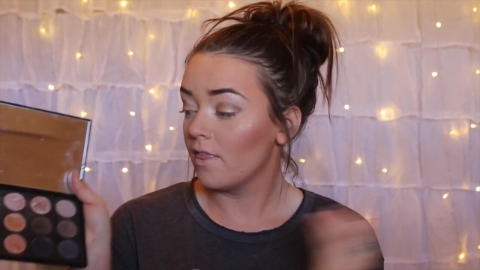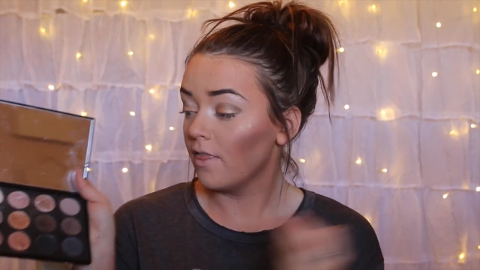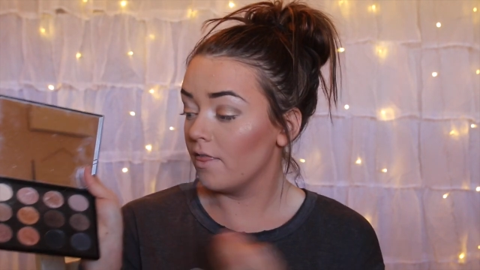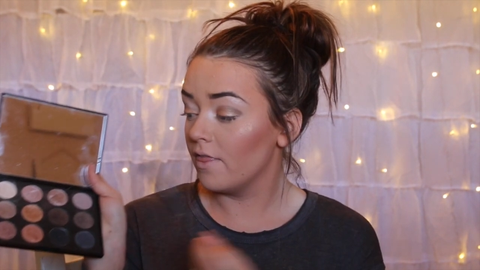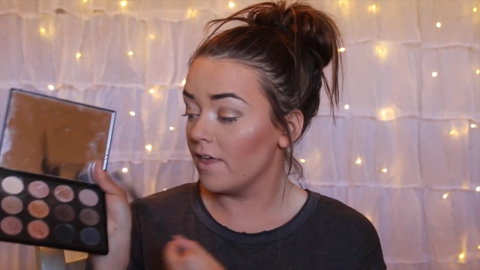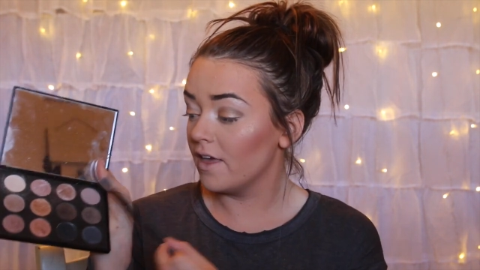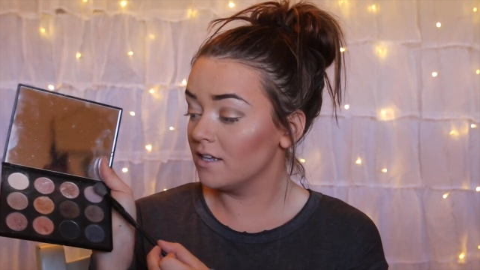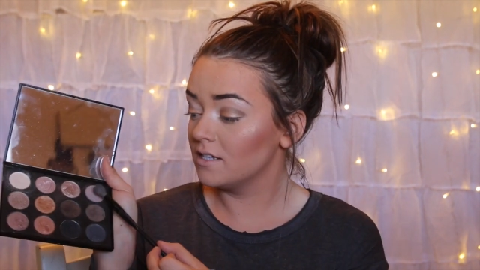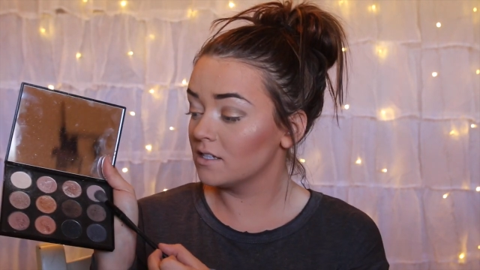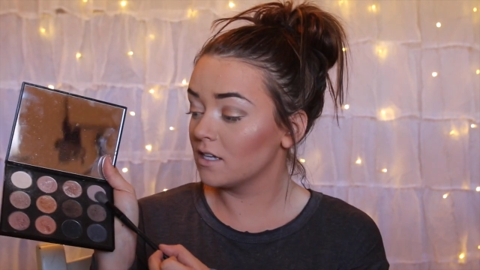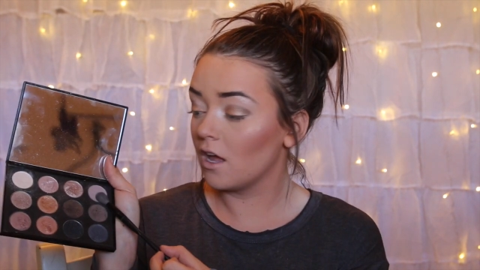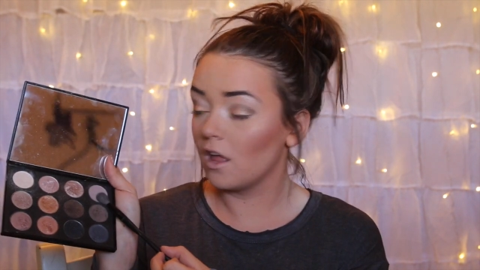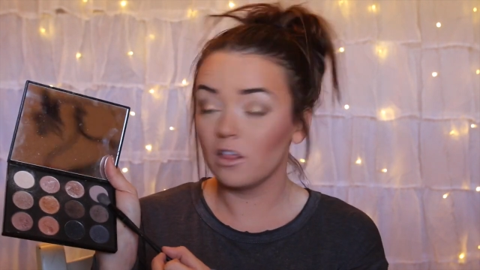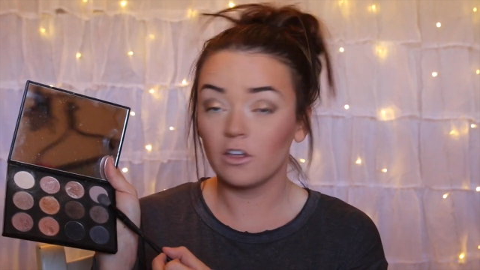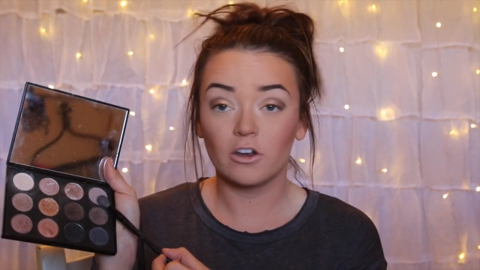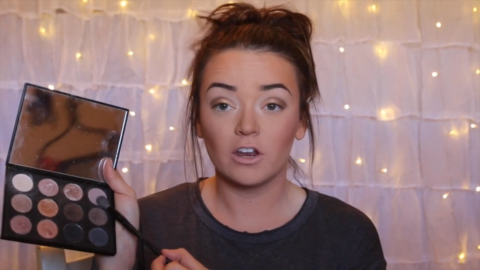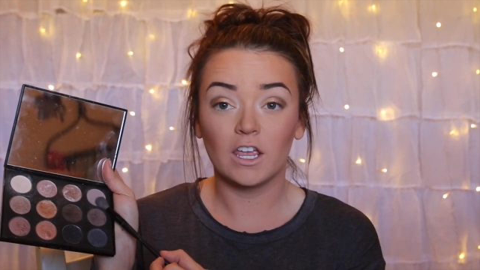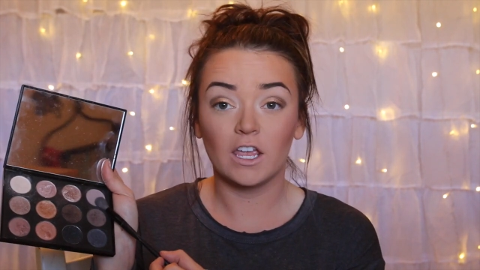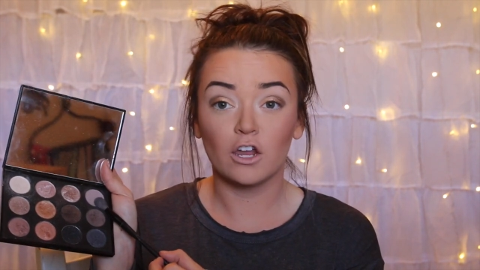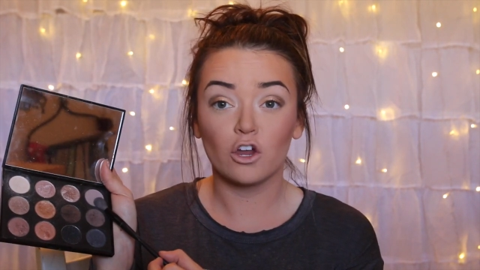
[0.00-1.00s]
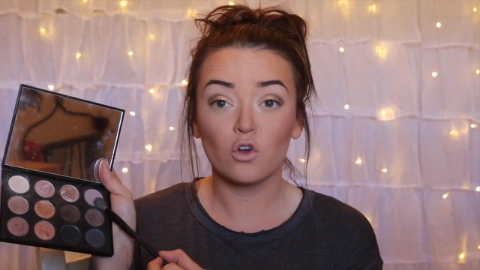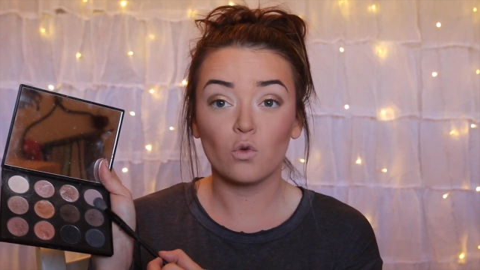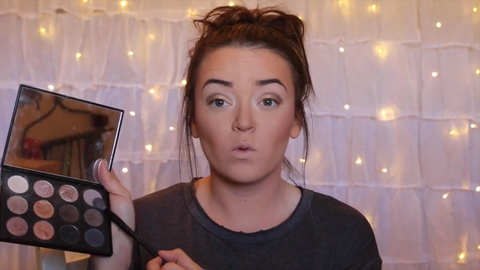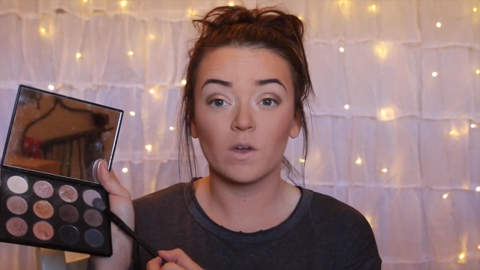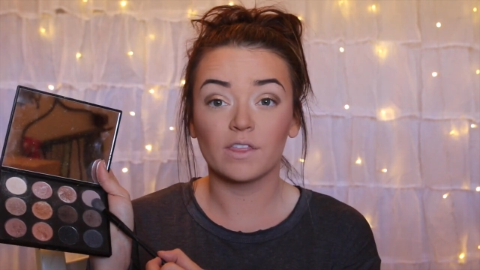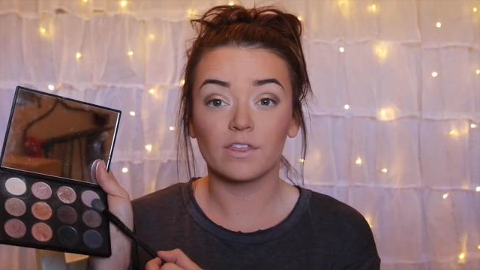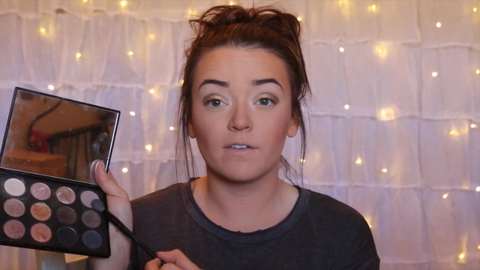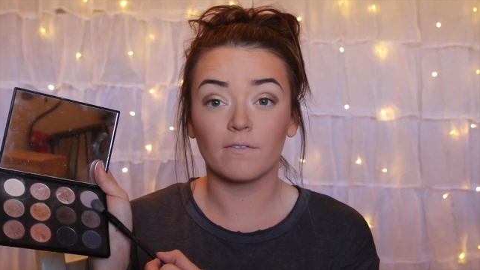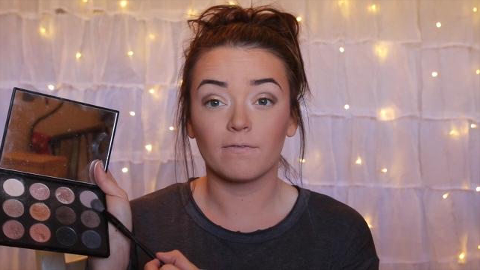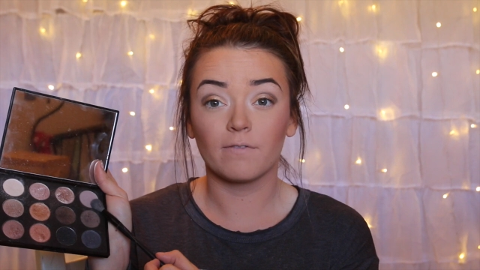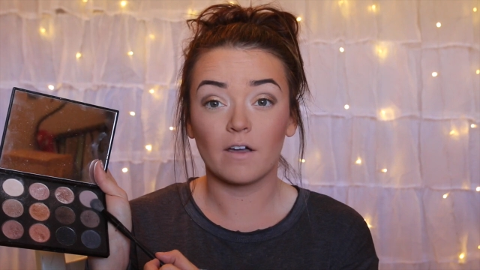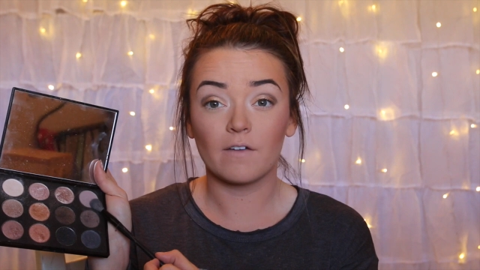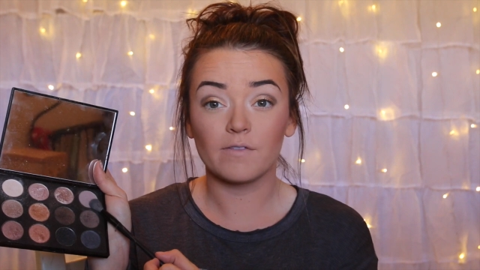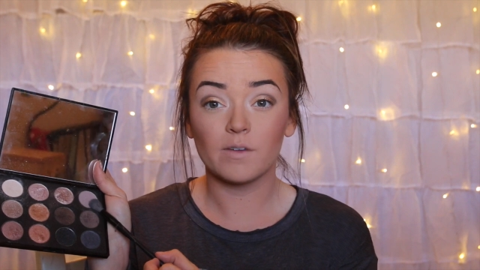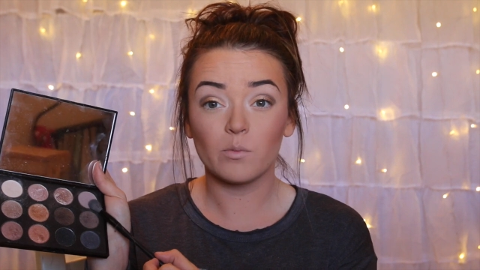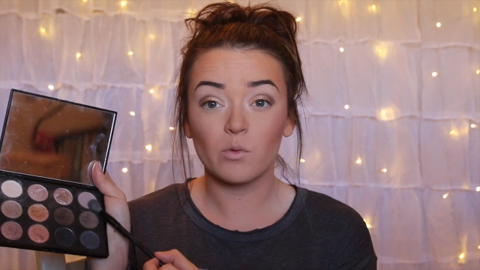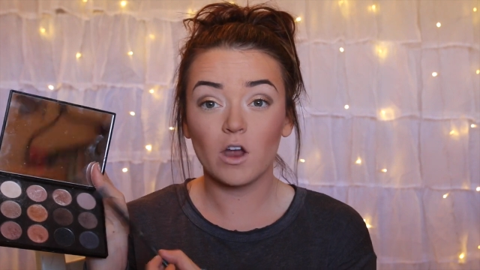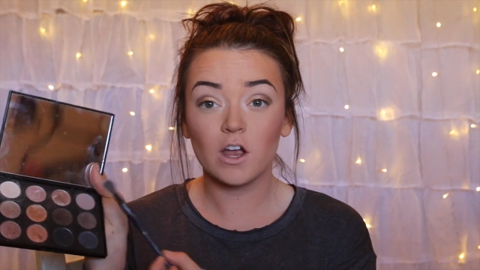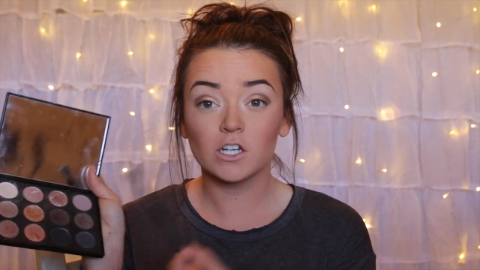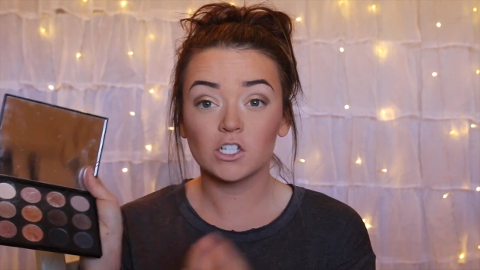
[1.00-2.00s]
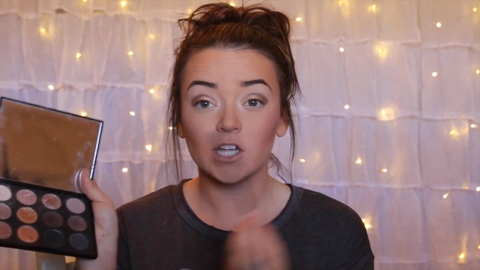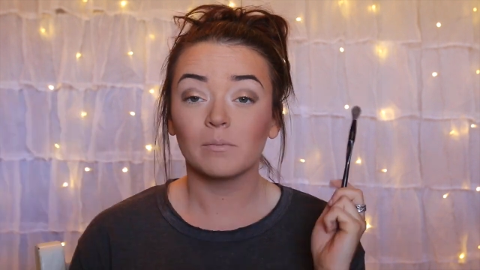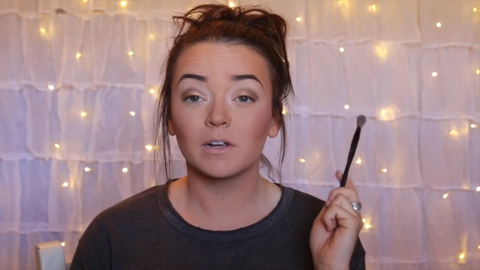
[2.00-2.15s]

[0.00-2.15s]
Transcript: this color here with the fluffy brush.